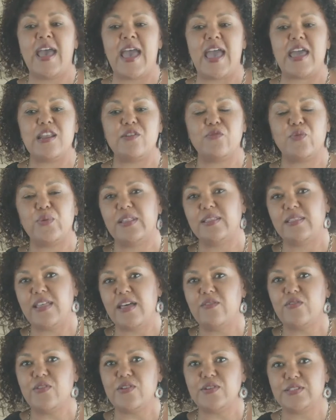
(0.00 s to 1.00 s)
And if we
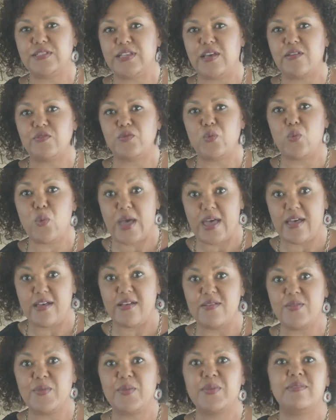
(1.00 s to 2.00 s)
love ourselves
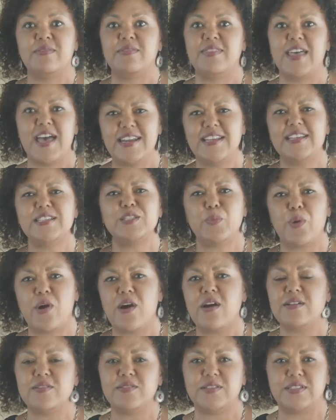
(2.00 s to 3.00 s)
well, that is
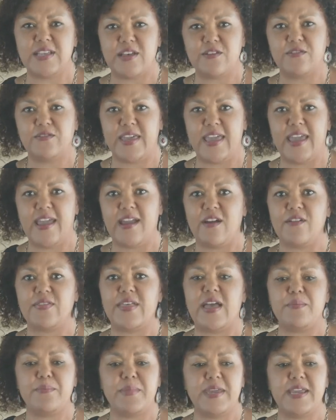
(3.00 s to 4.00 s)
part of self-care.
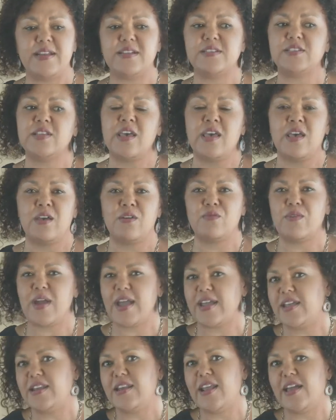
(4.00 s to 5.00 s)
That means
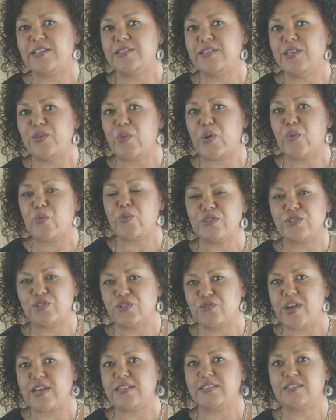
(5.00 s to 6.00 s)
recognizing when
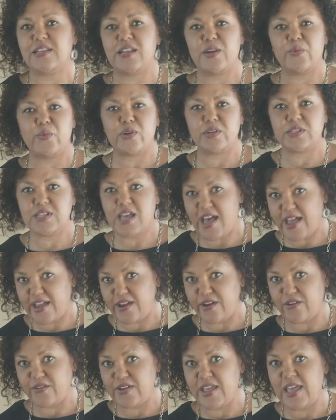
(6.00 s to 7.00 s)
stressed and we're
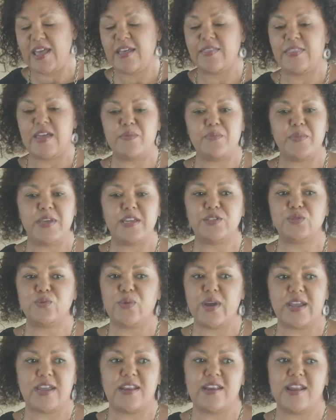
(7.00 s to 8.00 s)
tired. That means
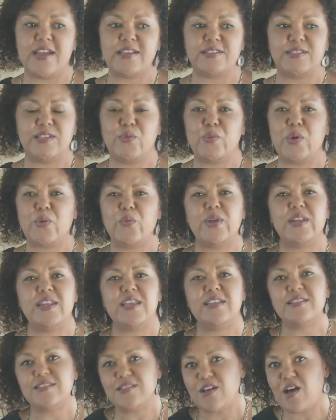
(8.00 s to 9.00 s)
recognizing when we
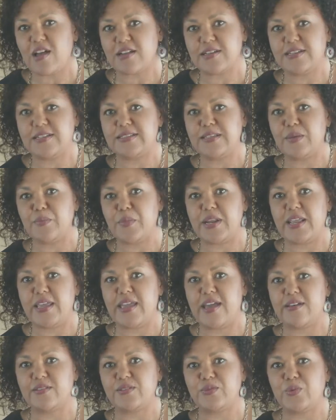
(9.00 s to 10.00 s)
need to talk to somebody
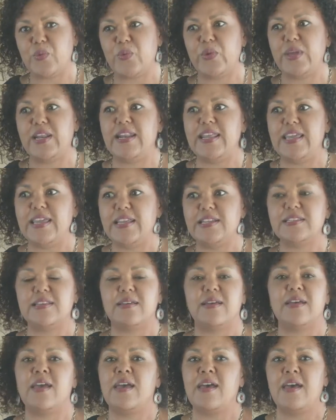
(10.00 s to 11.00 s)
else, when we need
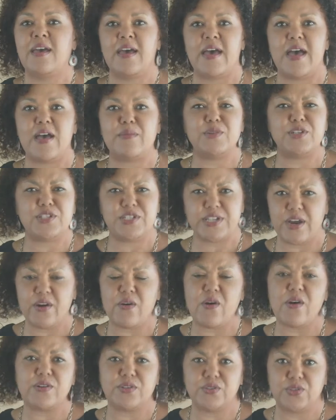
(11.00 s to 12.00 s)
to share
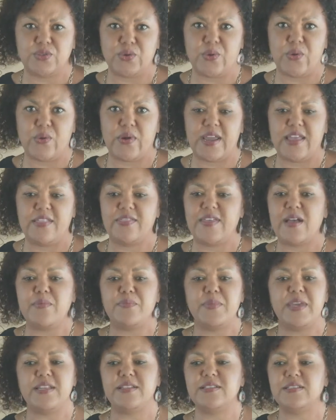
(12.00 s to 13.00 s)
our story. That
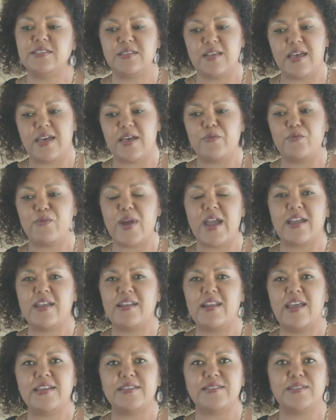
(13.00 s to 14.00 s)
means
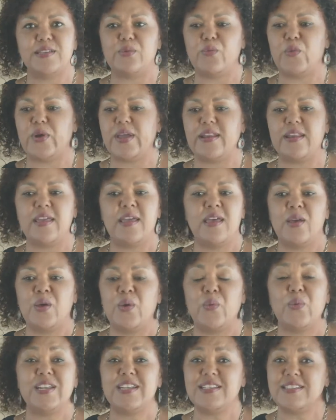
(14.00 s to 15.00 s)
recognizing when
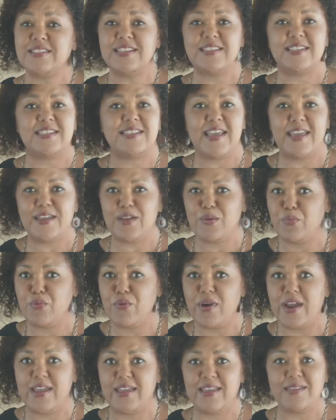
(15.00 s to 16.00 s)
we just need to take a
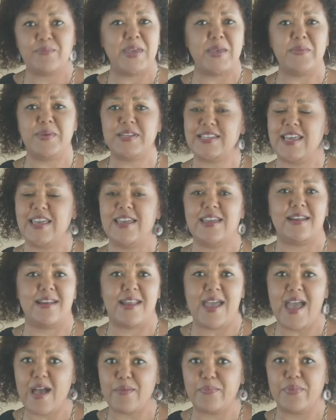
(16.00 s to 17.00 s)
break, maybe take a
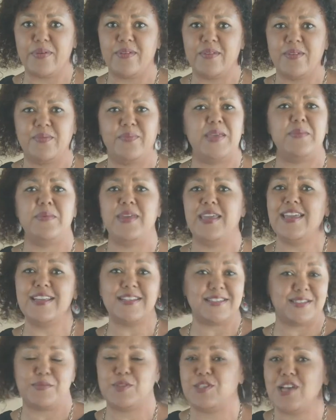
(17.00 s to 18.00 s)
nap, maybe
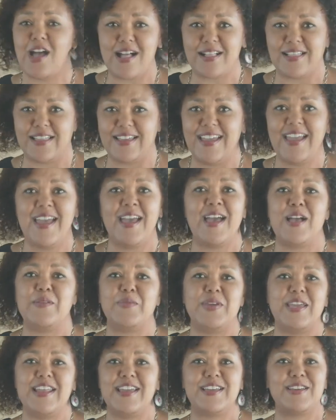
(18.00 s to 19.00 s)
eat some chocolate. I
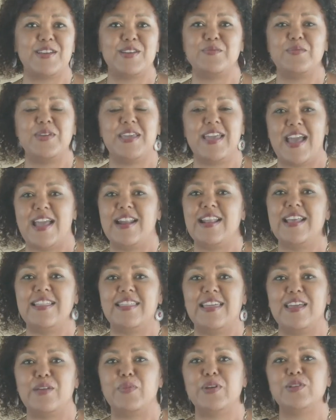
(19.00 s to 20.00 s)
mean, it could be
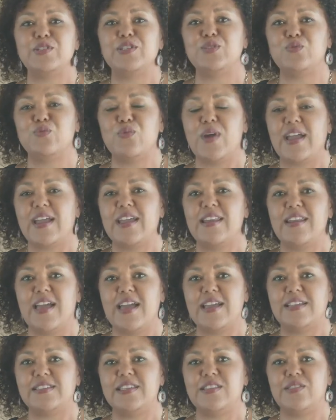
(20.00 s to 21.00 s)
anything, but just
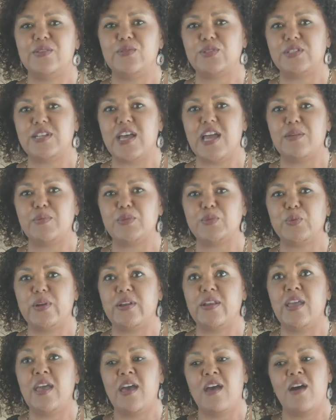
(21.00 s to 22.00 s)
recognizing those times
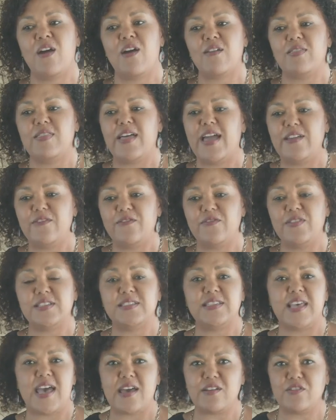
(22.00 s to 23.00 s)
when our life
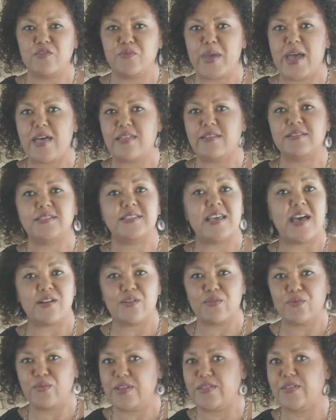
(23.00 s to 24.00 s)
is out of balance, out
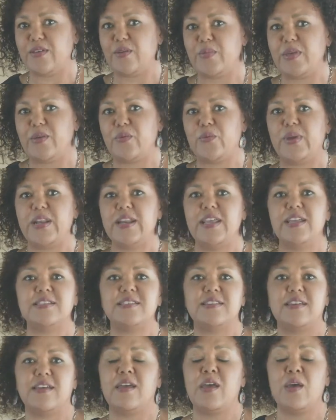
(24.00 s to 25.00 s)
of rhythm, and we need
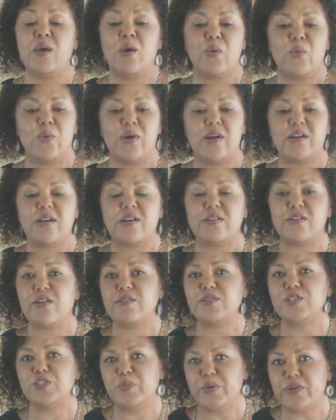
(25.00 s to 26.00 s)
to work on
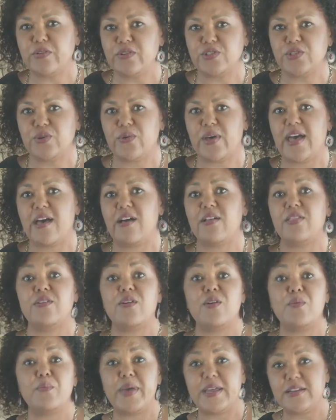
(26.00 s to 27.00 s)
our spiritual health,
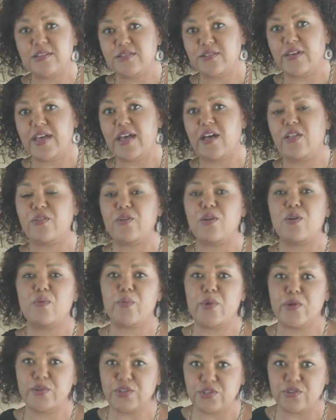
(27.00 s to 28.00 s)
our mental health, our
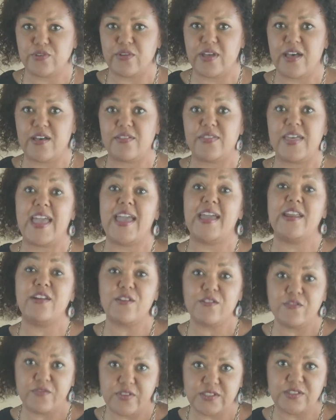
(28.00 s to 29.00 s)
emotional health, and
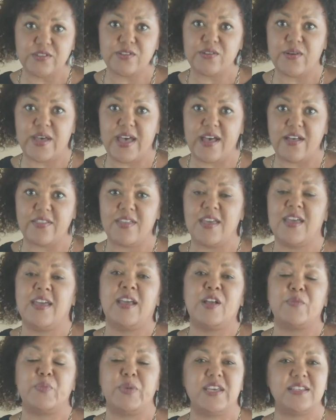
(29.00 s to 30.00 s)
our physical health,
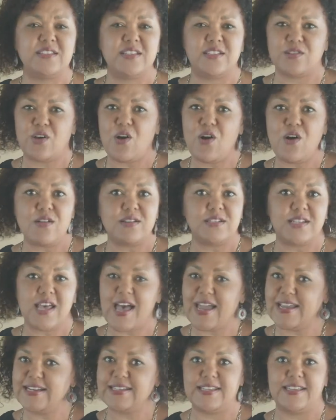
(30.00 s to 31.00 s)
because it's all
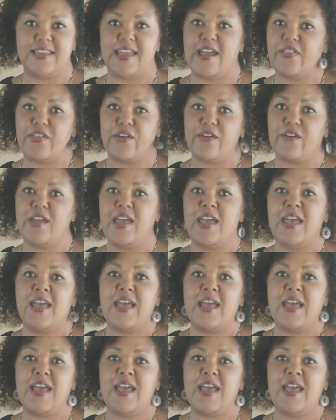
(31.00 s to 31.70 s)
tied together.